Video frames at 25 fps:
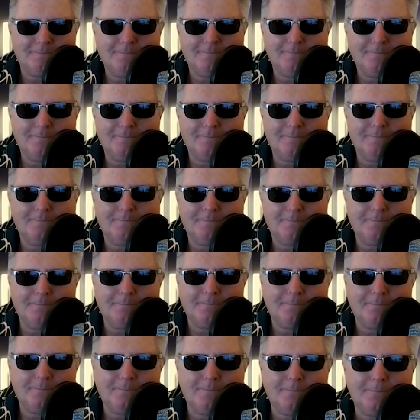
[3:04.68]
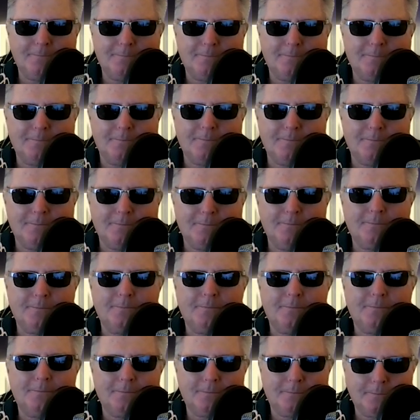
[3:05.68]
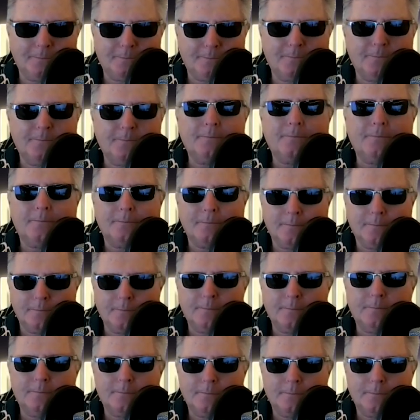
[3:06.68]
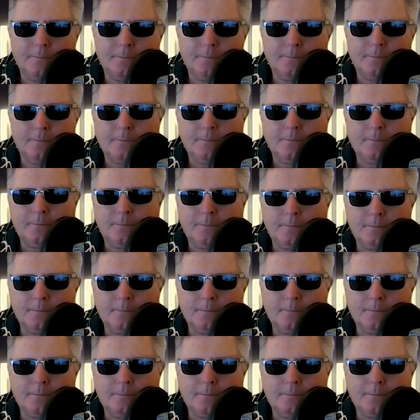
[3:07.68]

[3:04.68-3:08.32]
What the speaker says: The person shown says nothing.